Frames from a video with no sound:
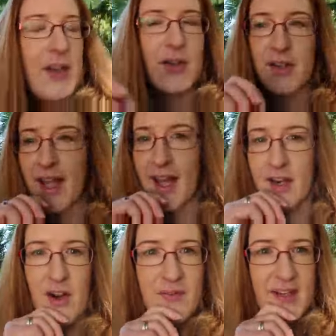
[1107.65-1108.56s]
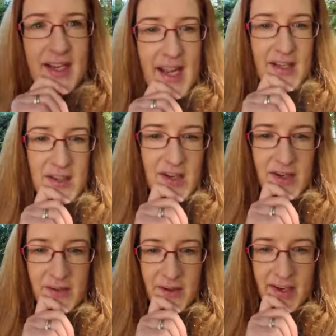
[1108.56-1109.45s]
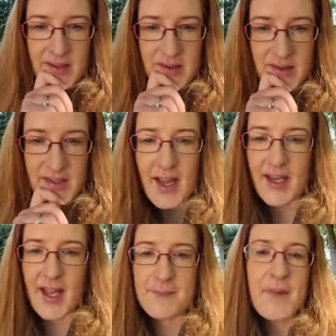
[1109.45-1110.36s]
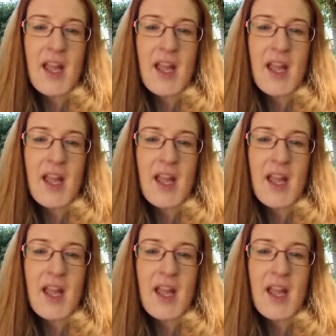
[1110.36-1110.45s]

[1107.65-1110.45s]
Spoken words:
look at, hopefully I can turn it around. Yeah, I can.